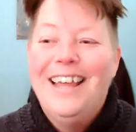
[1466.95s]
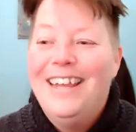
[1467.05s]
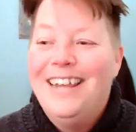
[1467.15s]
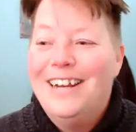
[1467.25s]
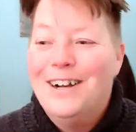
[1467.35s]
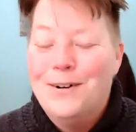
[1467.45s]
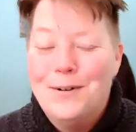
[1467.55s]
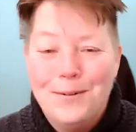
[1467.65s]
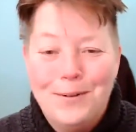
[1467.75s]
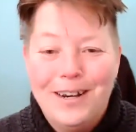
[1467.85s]
you
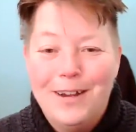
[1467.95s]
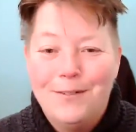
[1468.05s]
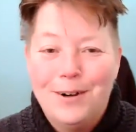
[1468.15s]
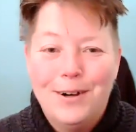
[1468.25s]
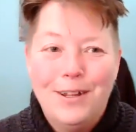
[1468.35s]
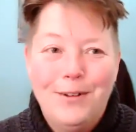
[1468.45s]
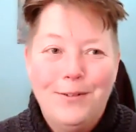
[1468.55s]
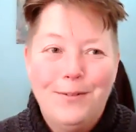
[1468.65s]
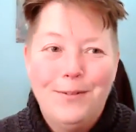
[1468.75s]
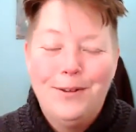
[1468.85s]
know, whatever,
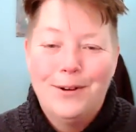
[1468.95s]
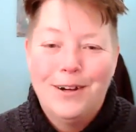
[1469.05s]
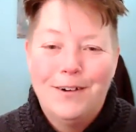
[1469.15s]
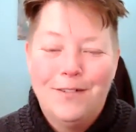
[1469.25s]
you're gonna